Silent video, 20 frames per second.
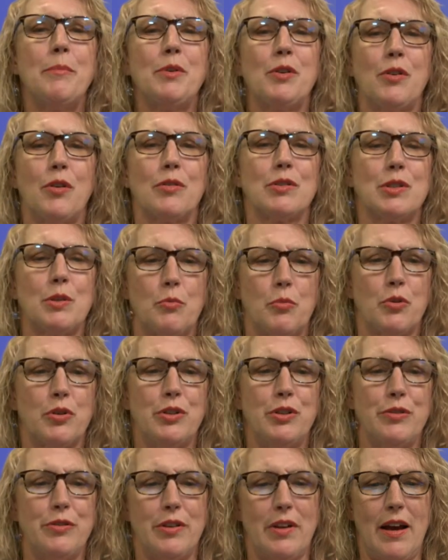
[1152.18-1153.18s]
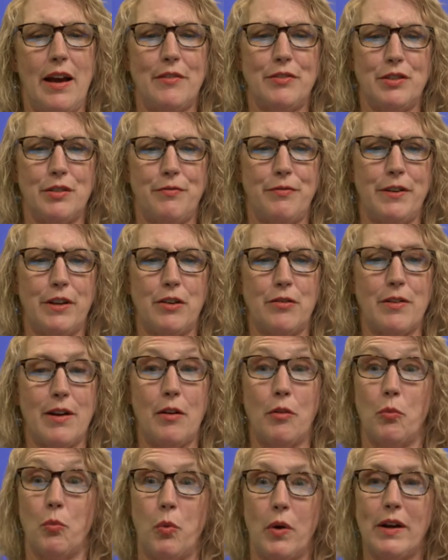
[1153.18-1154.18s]
you go somewhere new, you have to figure
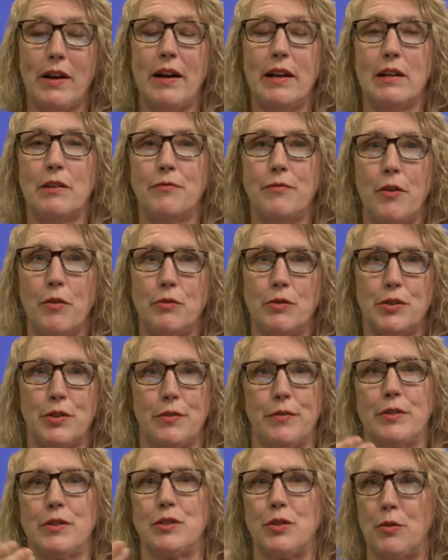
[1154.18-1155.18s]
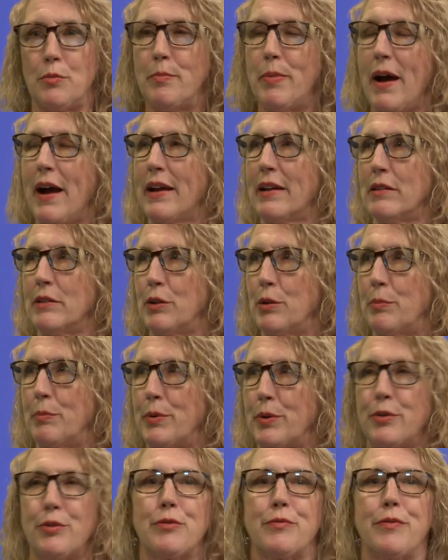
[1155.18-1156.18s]
out what kind of phone service or buy a little
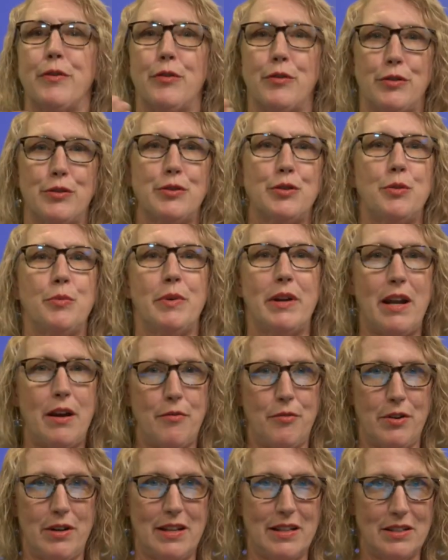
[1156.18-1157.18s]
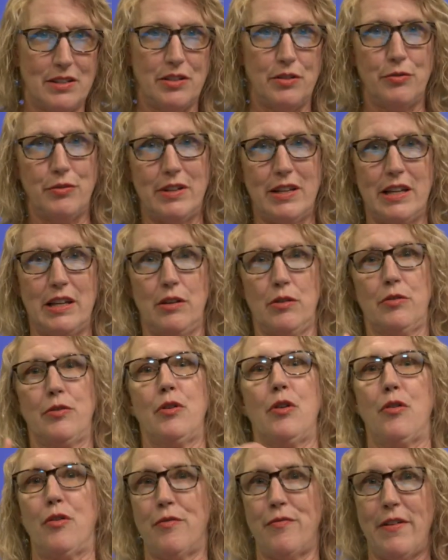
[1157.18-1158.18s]
burner phone or do whatever it is you need or
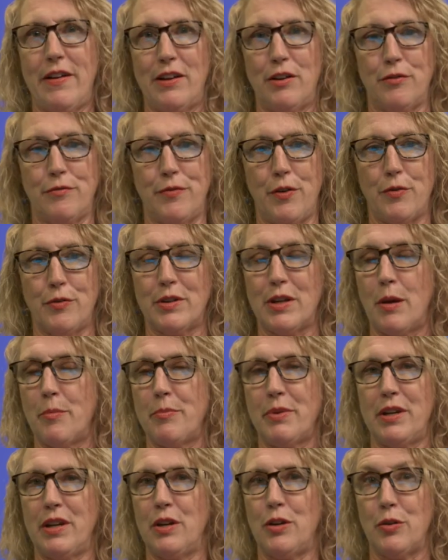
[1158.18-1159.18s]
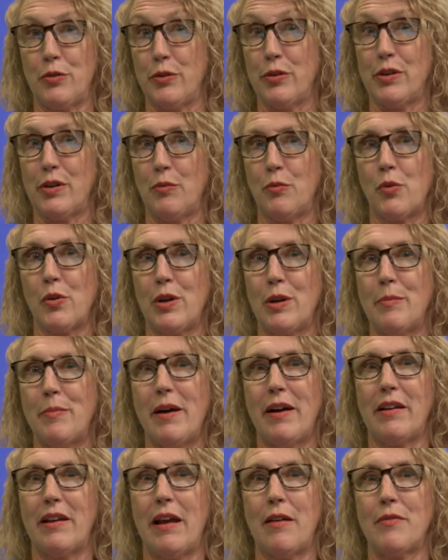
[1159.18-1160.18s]
notify your phone company or you can worry
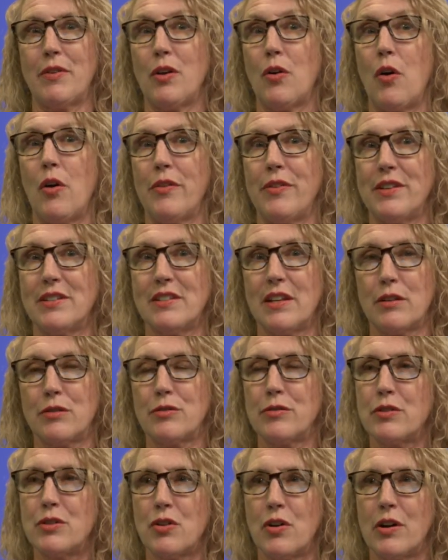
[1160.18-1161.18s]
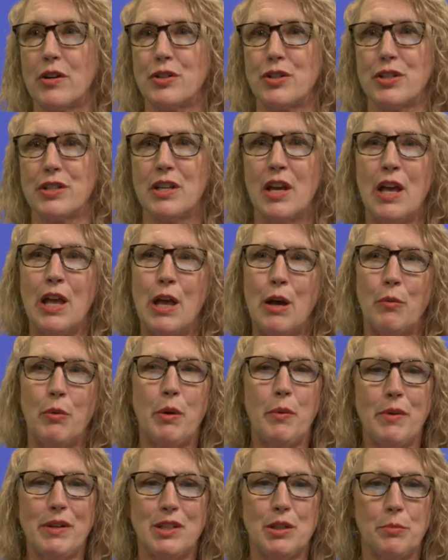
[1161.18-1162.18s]
about having all these extra charges. We
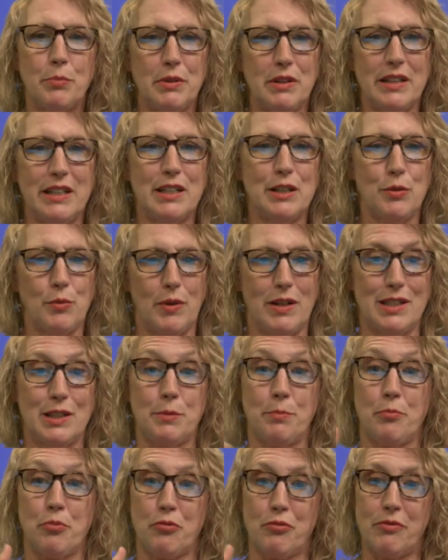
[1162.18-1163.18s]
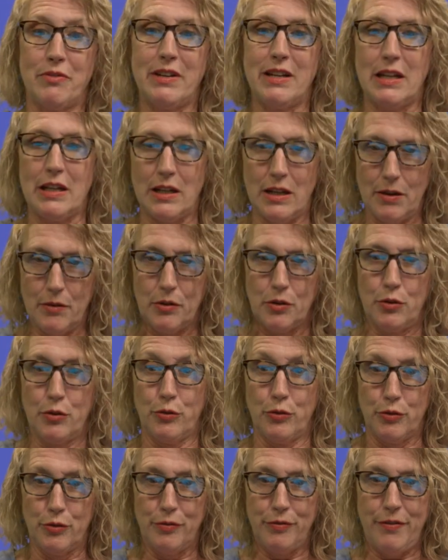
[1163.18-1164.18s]
went to Belize once pre
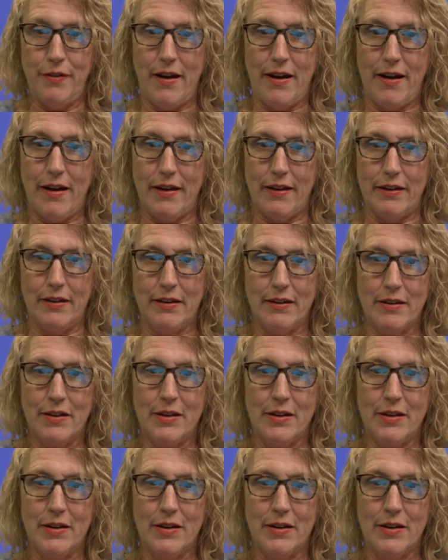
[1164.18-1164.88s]
Google Fi